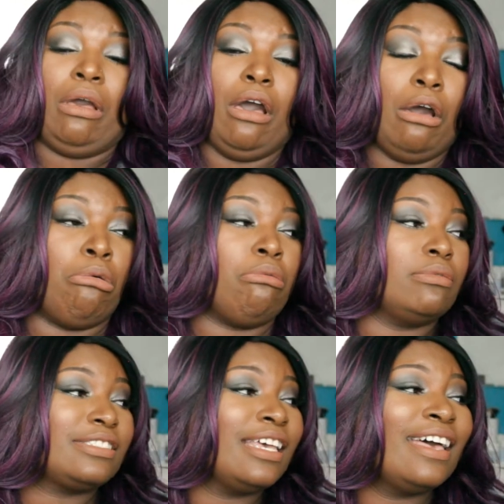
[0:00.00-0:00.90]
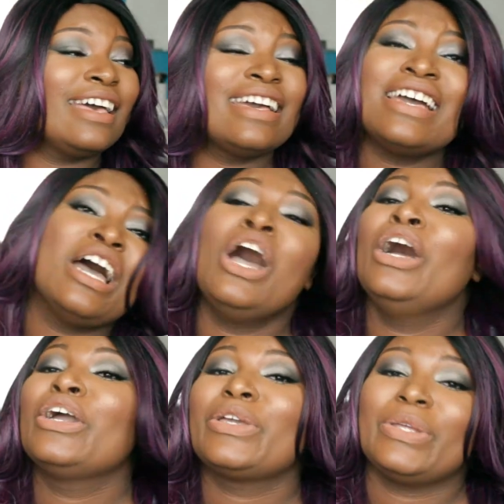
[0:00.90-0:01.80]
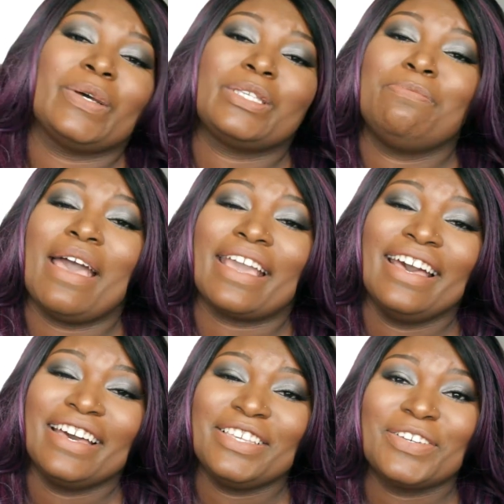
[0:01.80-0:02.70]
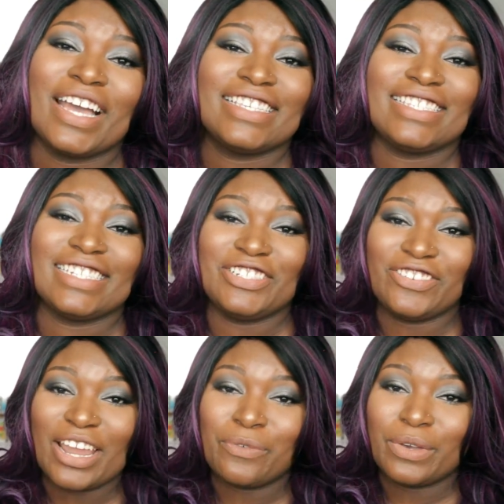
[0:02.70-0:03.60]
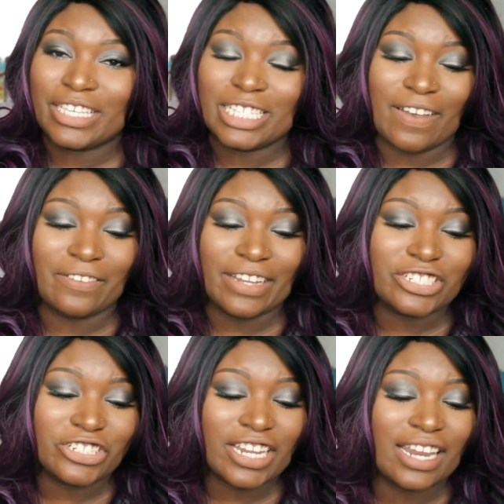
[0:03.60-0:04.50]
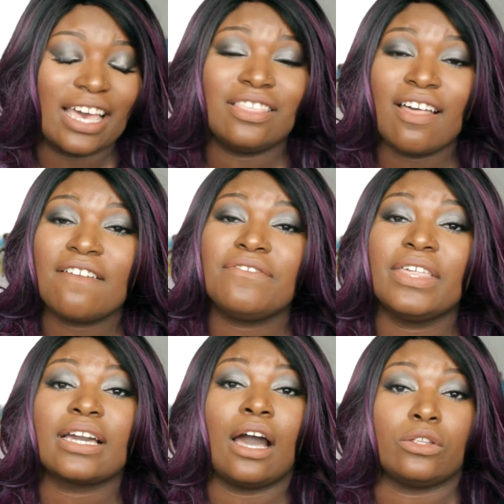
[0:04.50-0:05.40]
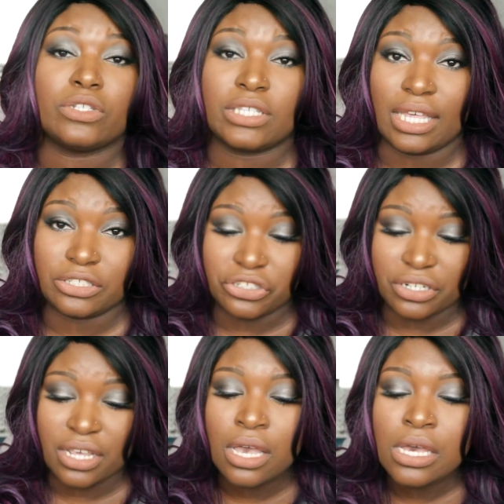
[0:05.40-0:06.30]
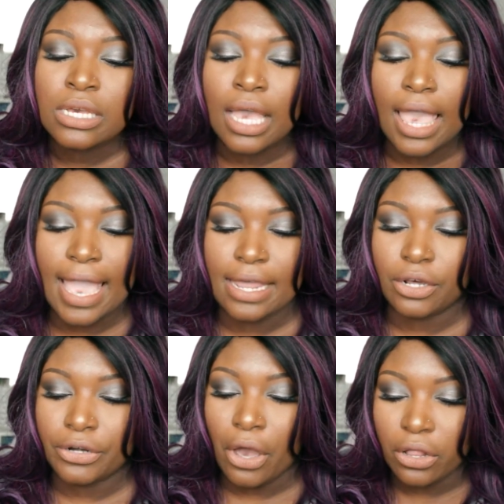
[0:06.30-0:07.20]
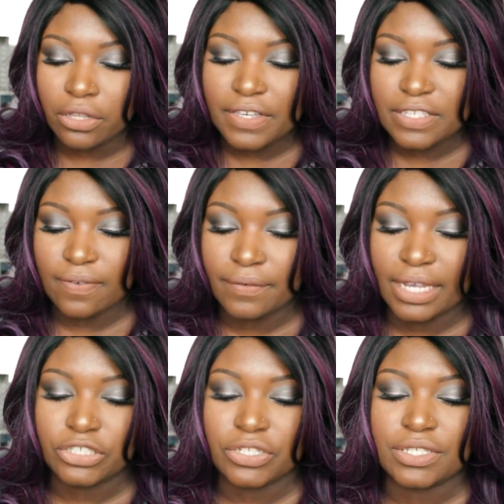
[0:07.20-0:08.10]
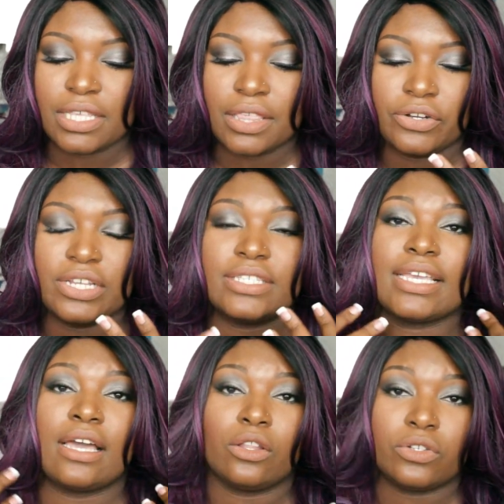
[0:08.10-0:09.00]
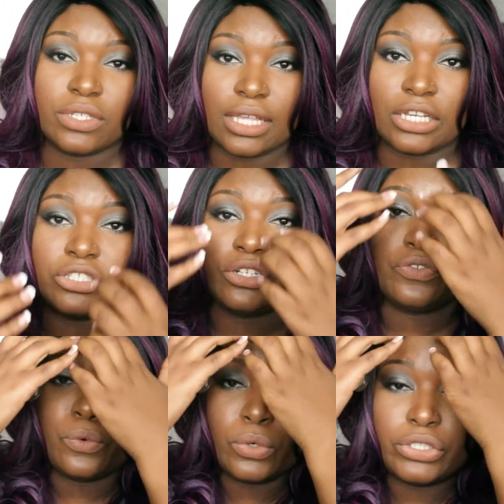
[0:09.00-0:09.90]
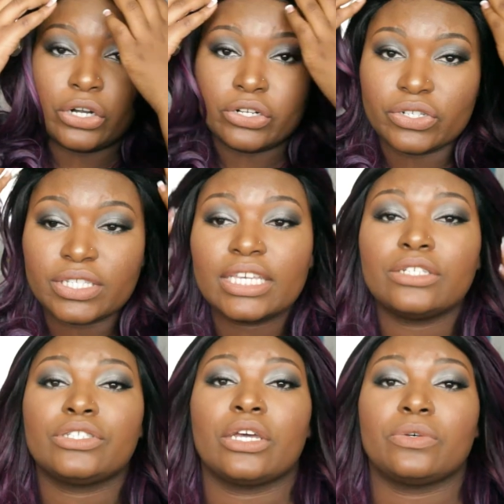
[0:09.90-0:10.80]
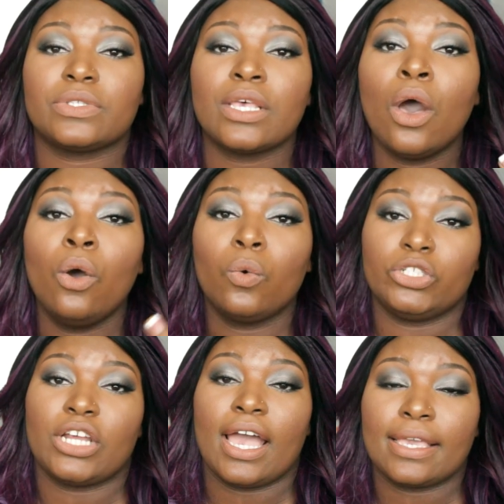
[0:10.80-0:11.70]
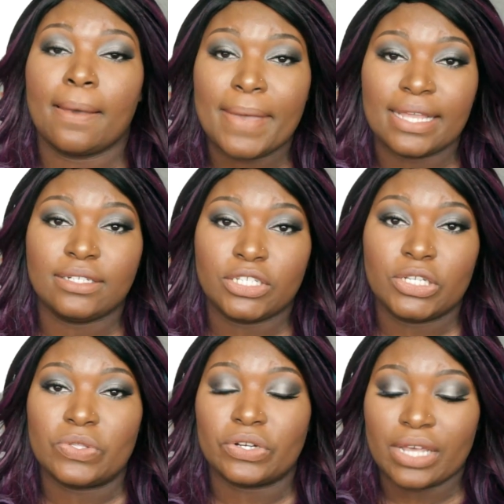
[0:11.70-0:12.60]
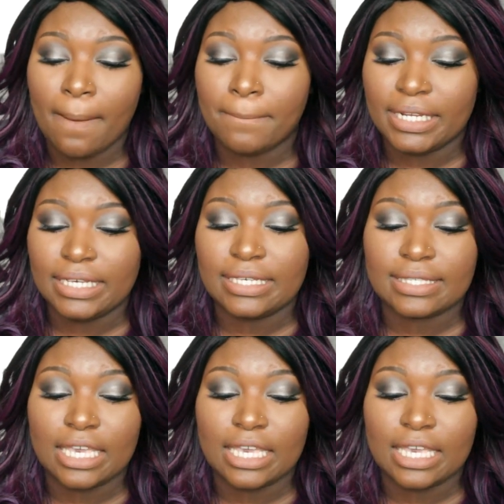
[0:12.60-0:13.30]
Oh. Kudos, Becca. You guys did great with this foundation, and I love the color selection. And on all of these foundations, there is a color selection for darker skin tones, which I commend to their companies.